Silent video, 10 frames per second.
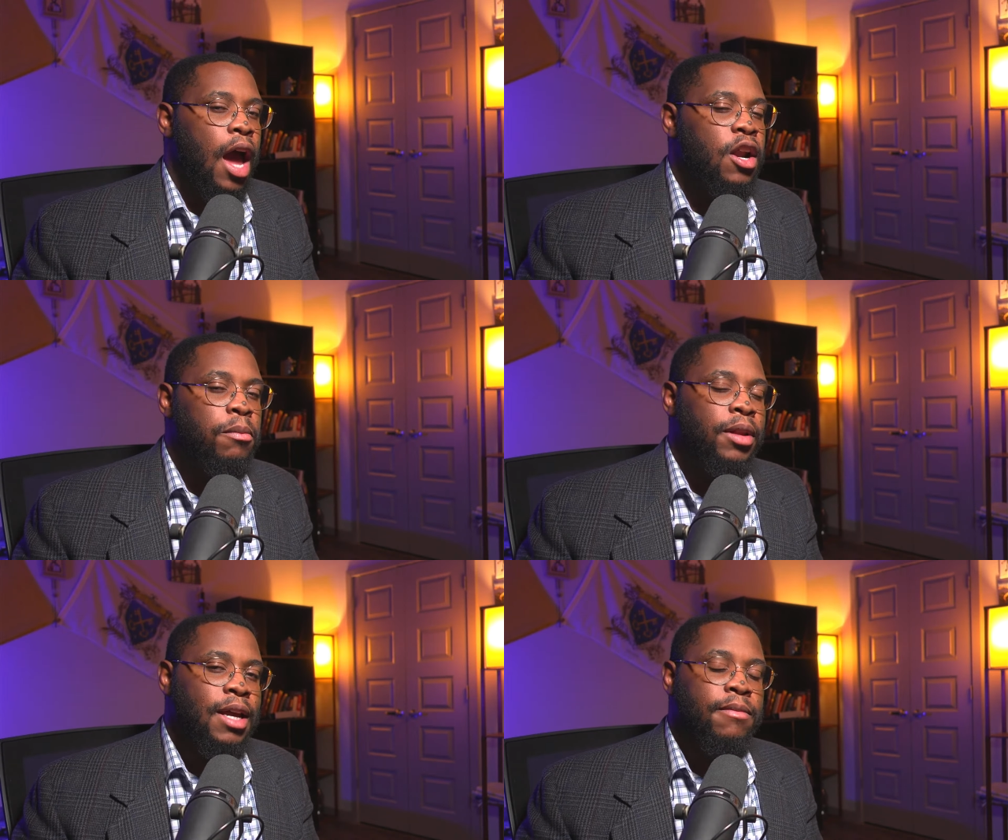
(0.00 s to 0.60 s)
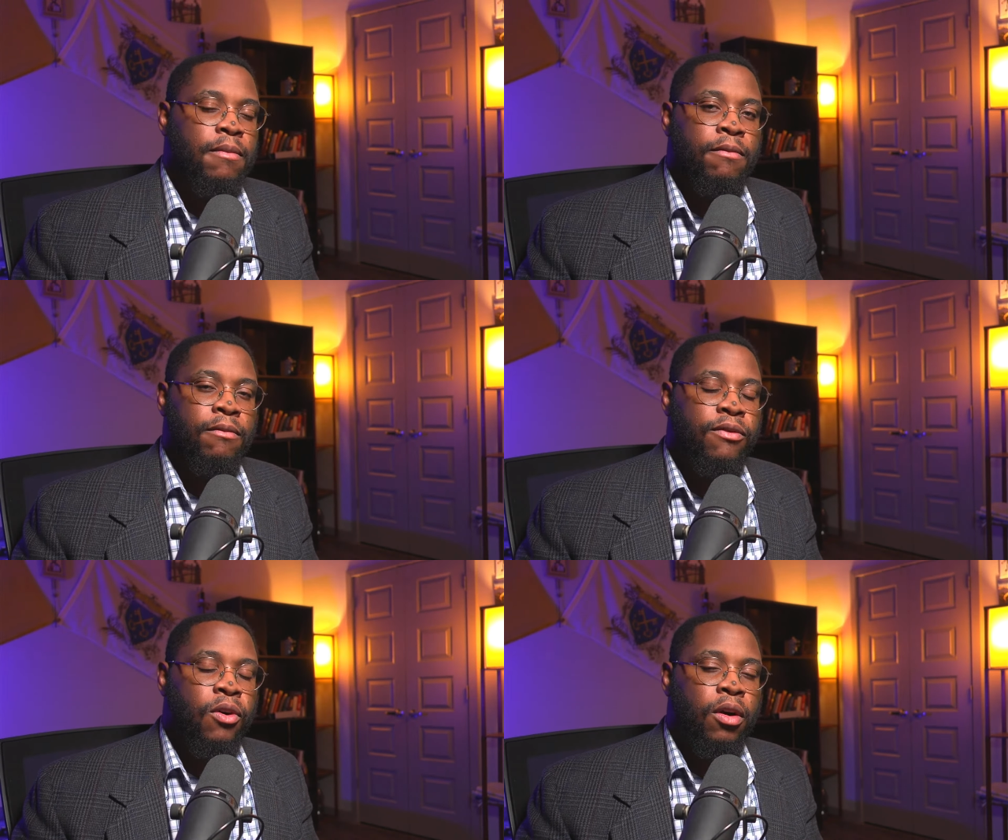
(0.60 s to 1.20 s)
I don't blame
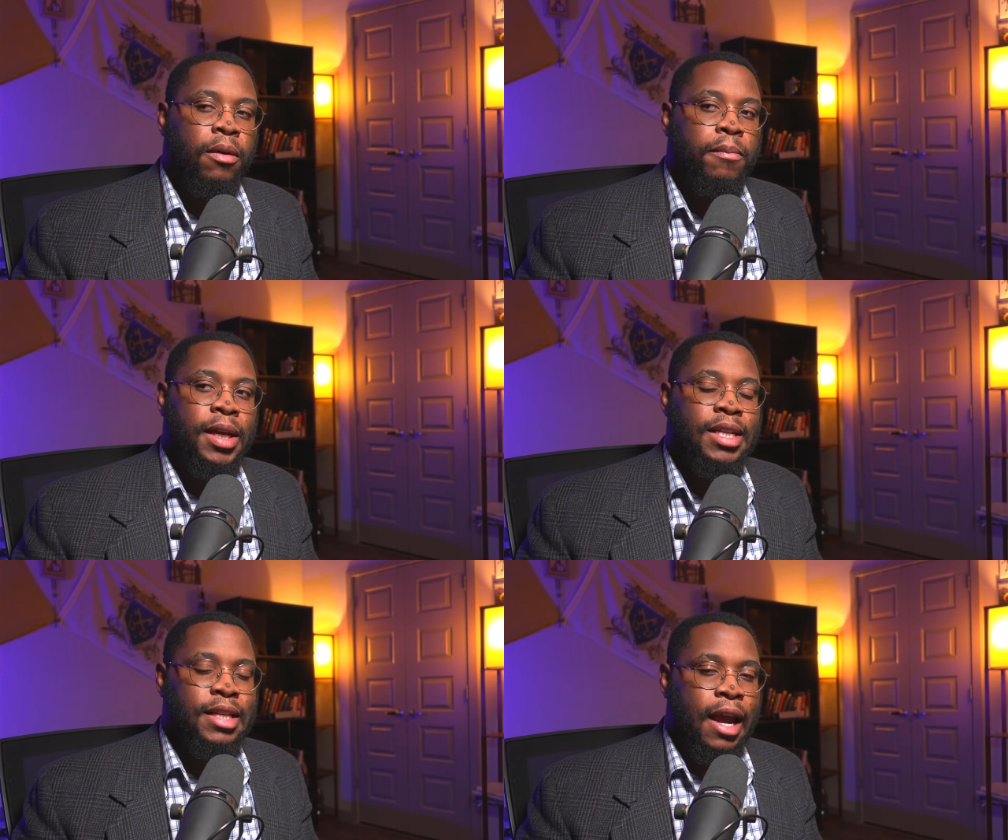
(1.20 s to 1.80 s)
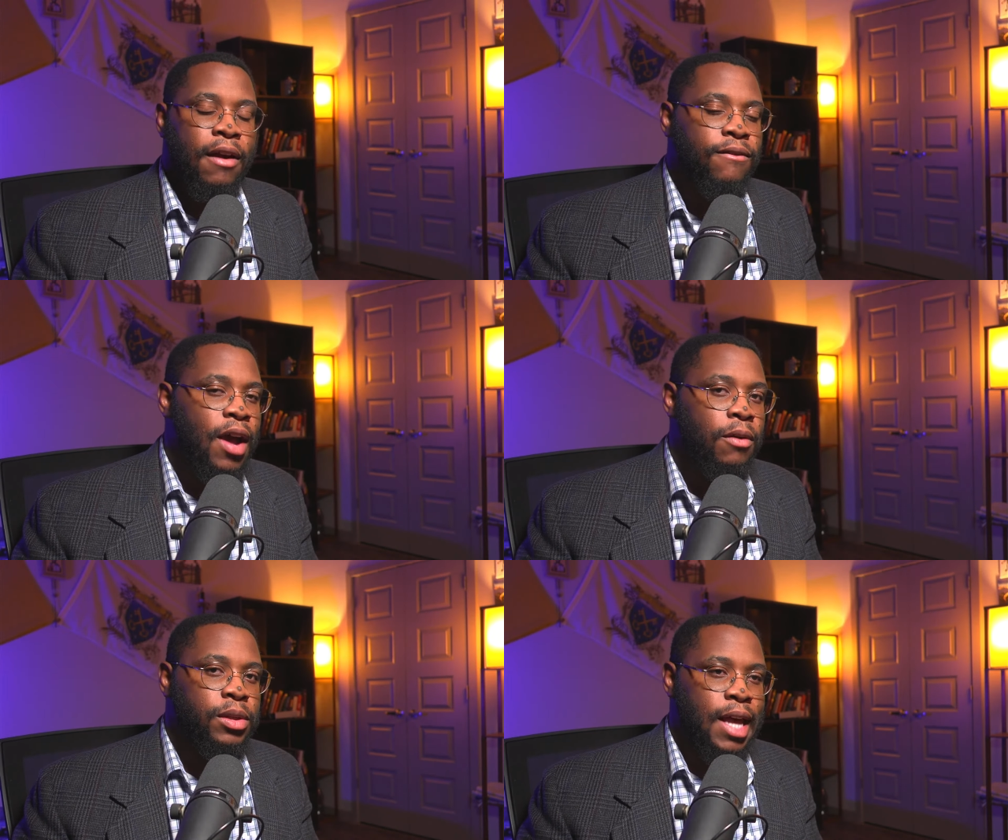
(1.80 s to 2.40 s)
them for being
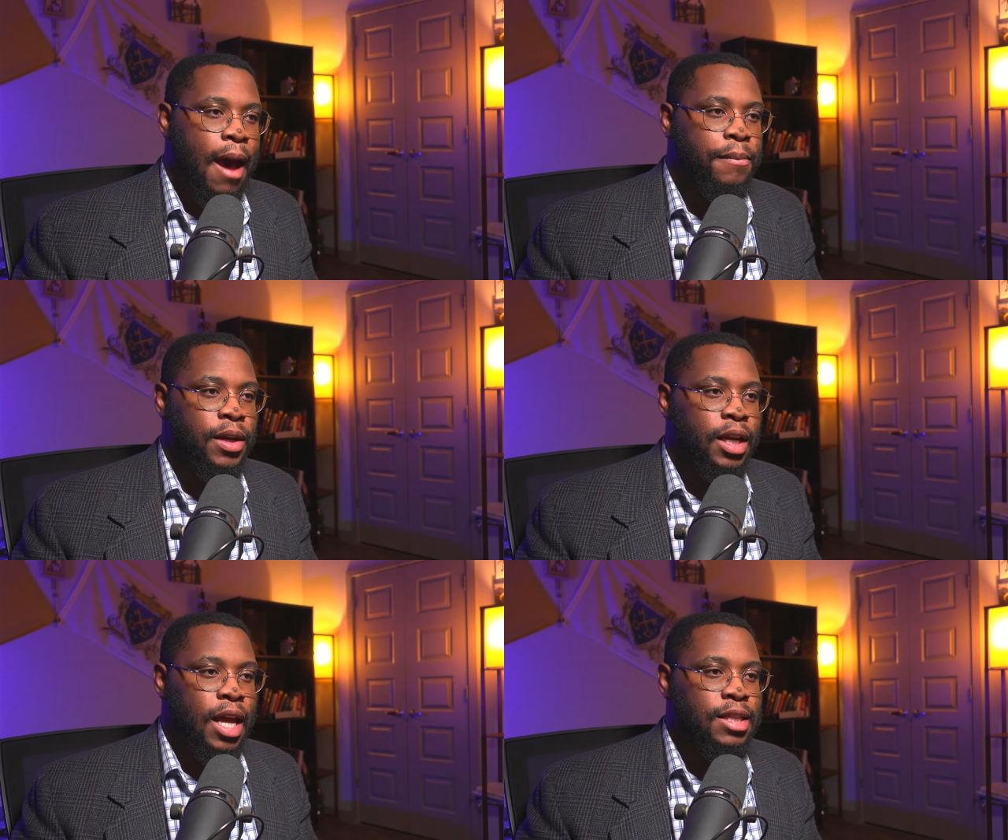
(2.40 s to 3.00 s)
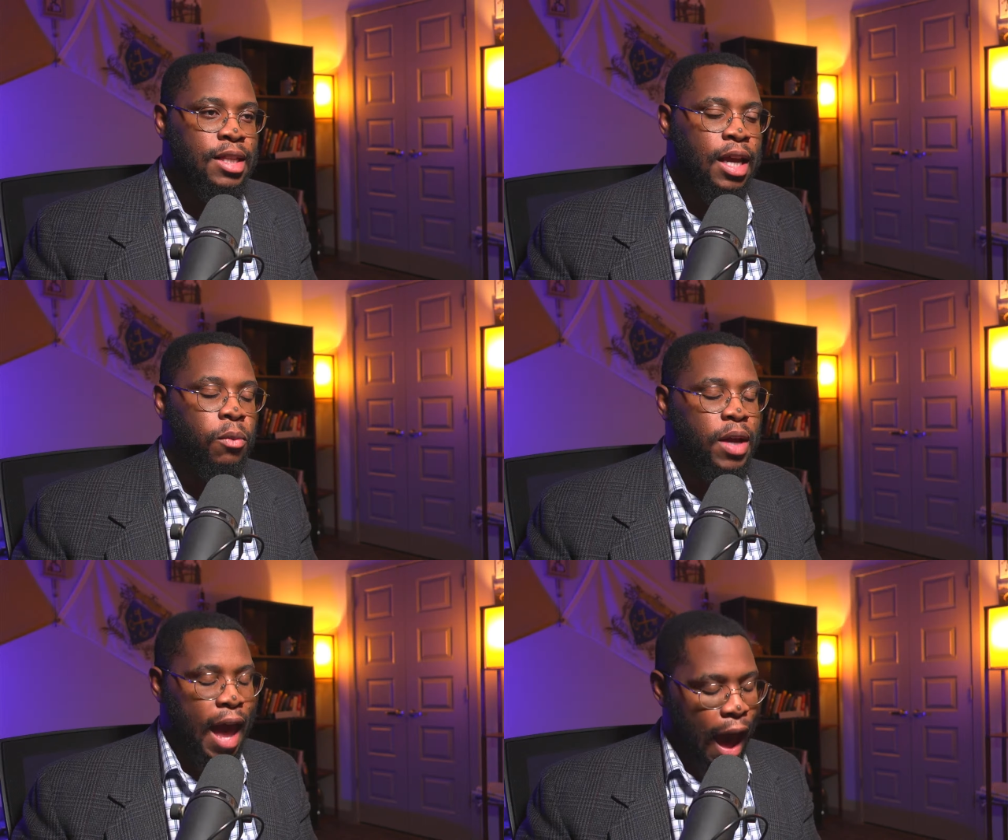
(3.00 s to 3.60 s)
terrified of what's happening and
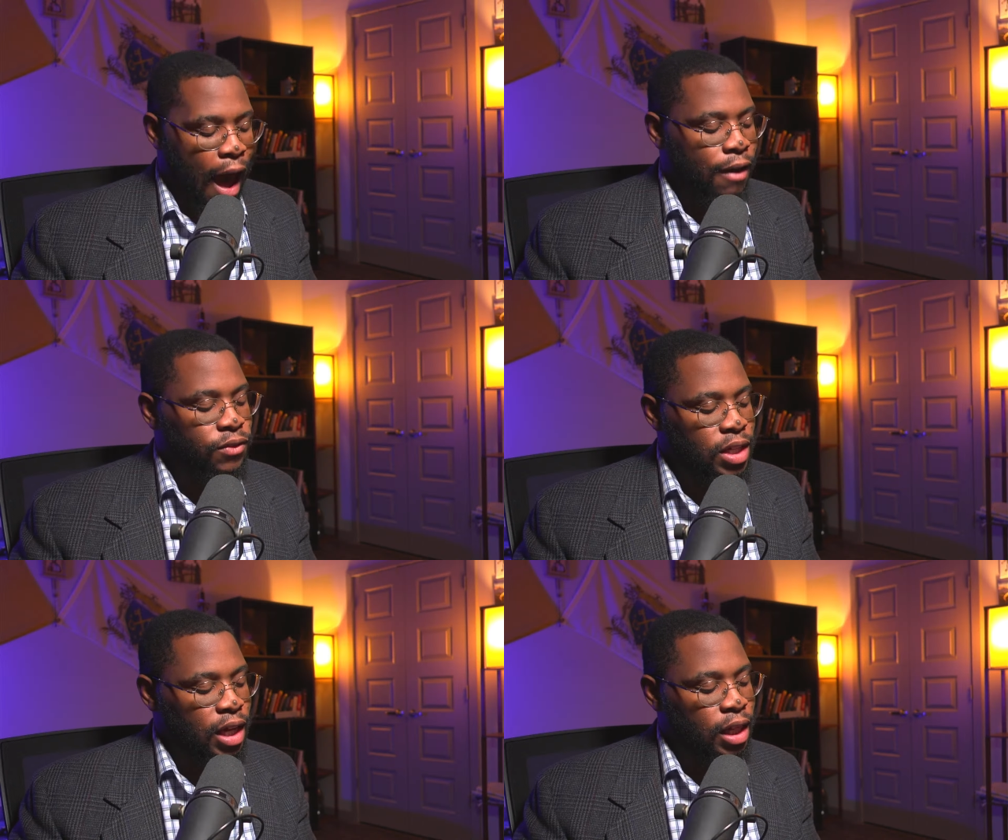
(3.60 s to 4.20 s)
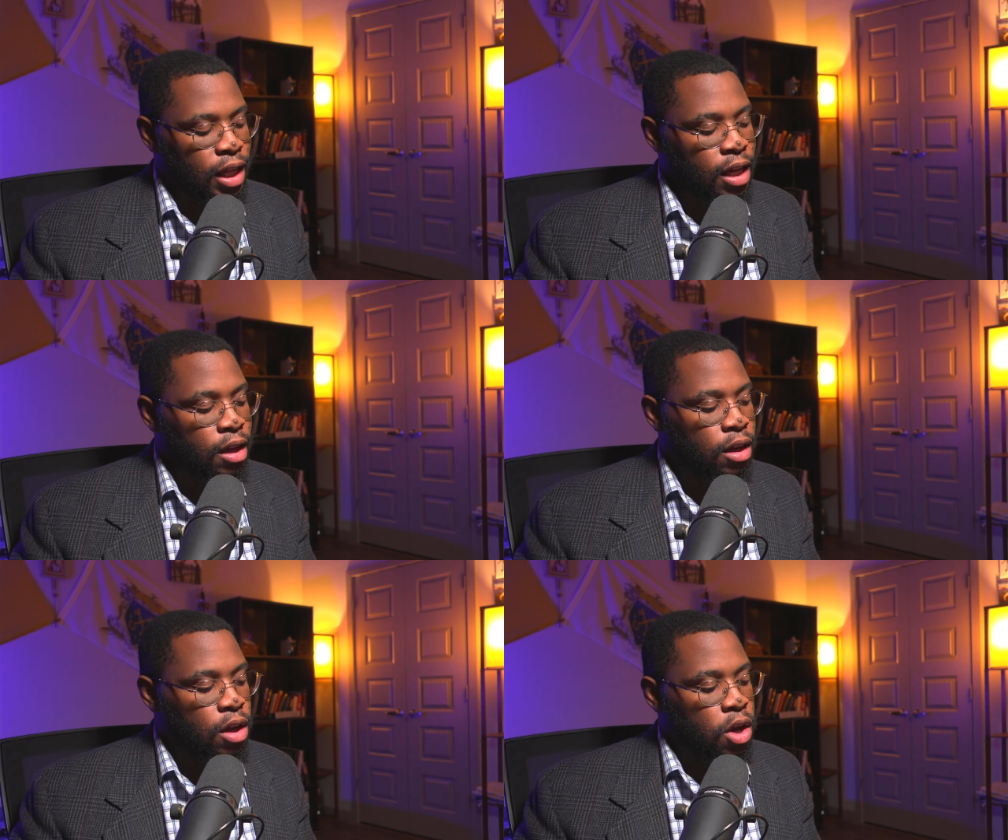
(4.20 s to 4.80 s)
saying we have to
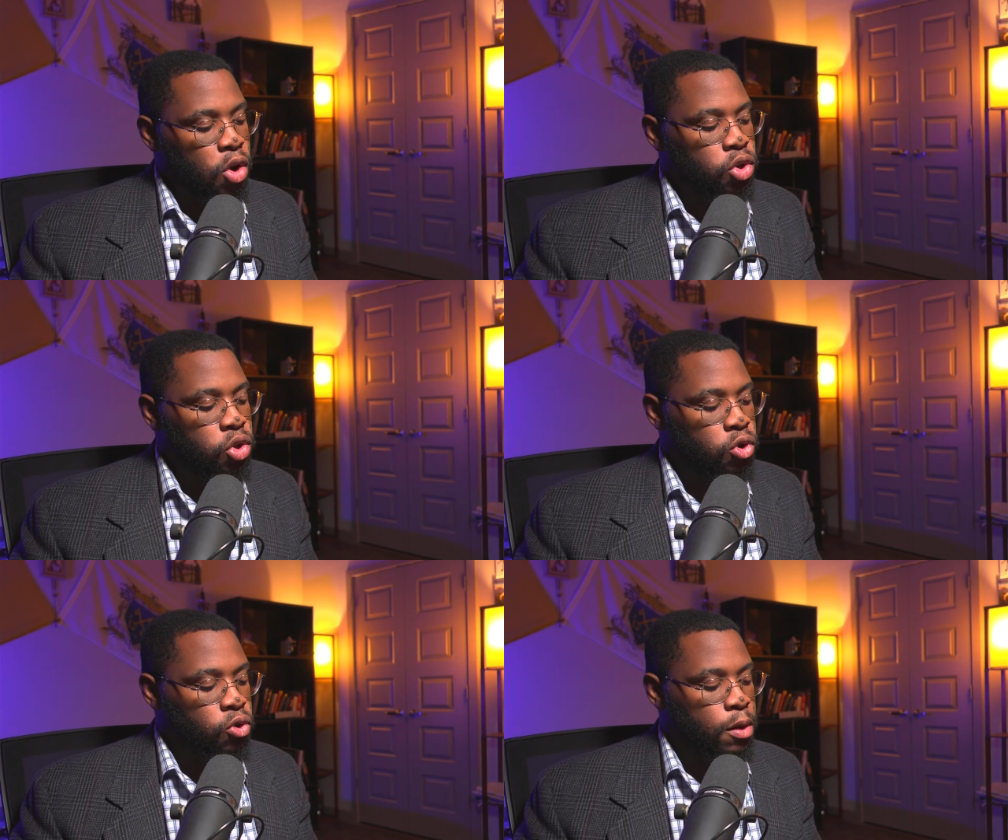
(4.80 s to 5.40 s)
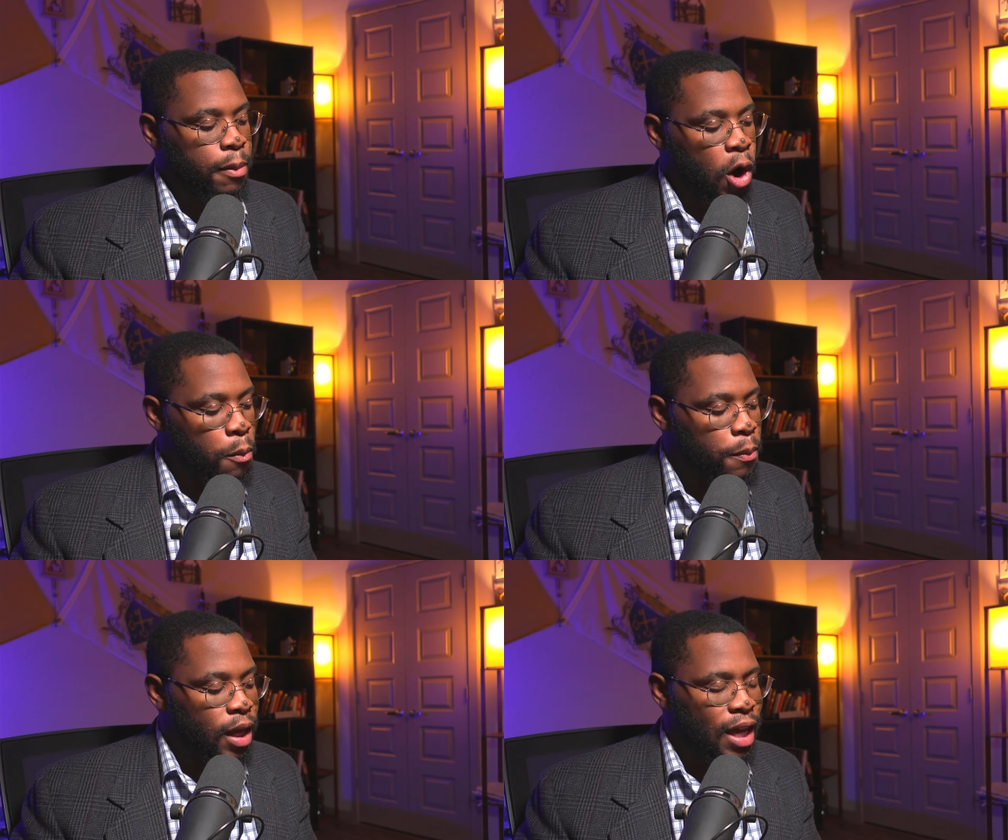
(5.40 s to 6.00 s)
cling to the
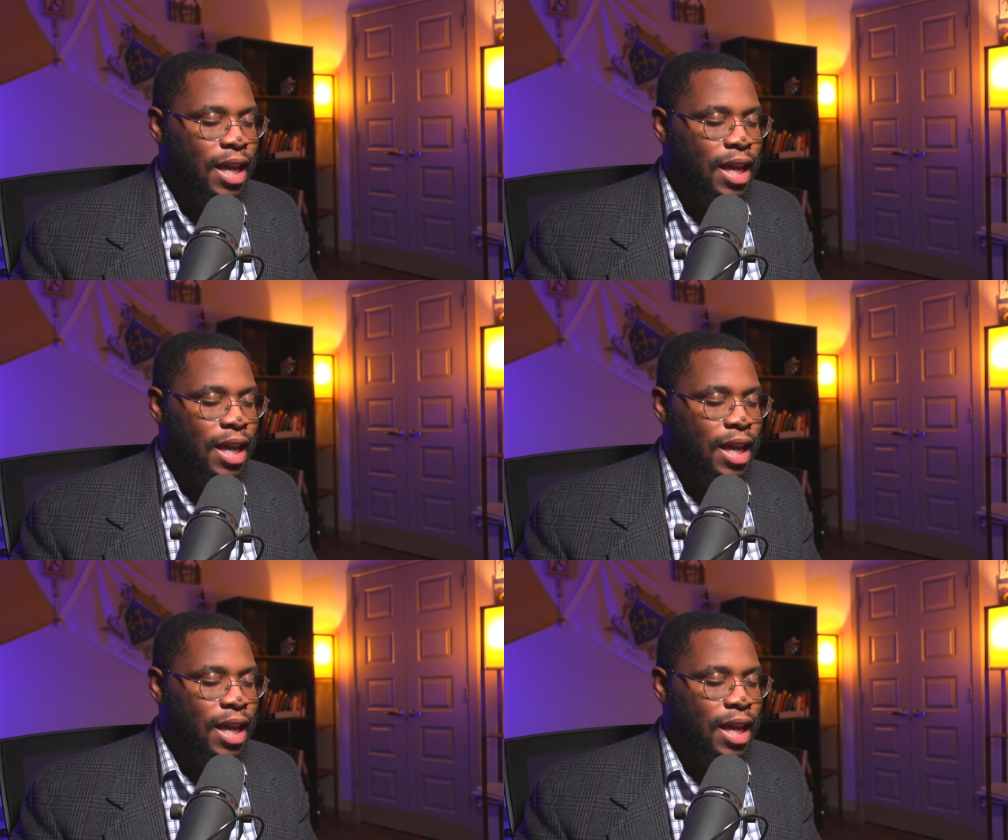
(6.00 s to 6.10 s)
Pope,